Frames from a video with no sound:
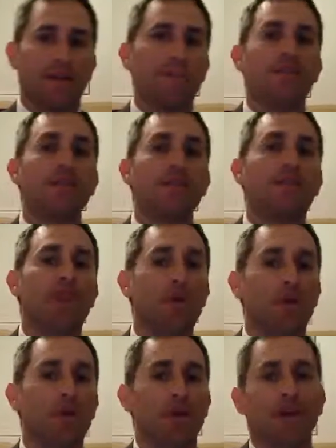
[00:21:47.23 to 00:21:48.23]
But
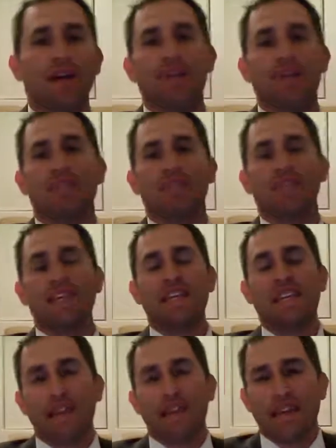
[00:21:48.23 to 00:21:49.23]

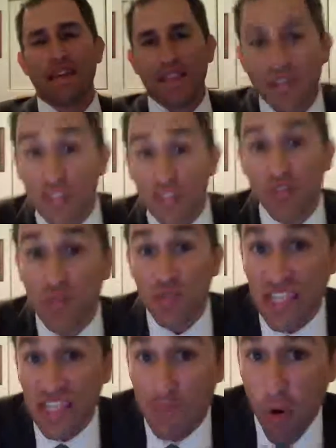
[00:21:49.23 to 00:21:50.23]
see, this
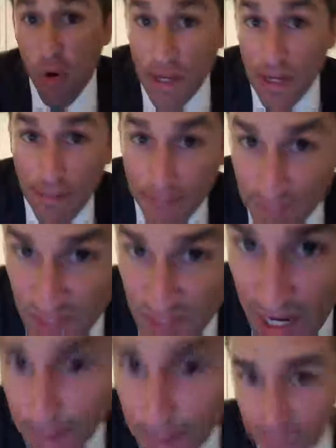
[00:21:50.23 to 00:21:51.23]
was this morning,
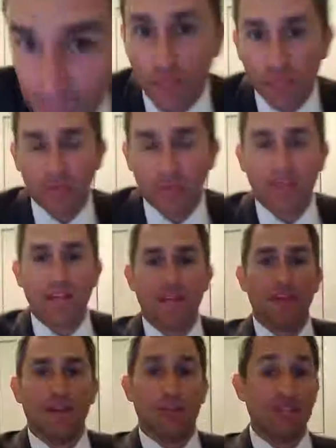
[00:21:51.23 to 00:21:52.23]
okay?
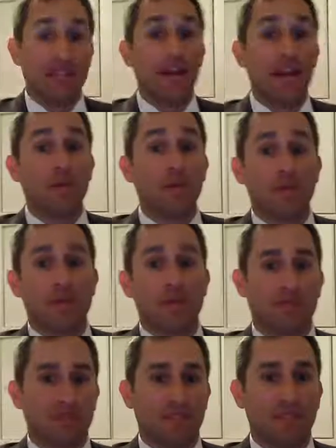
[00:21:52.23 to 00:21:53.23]
It was there, it was
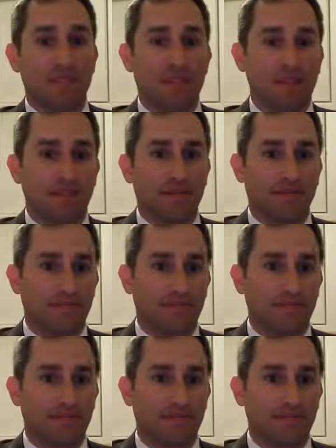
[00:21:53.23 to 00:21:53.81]
up this morning.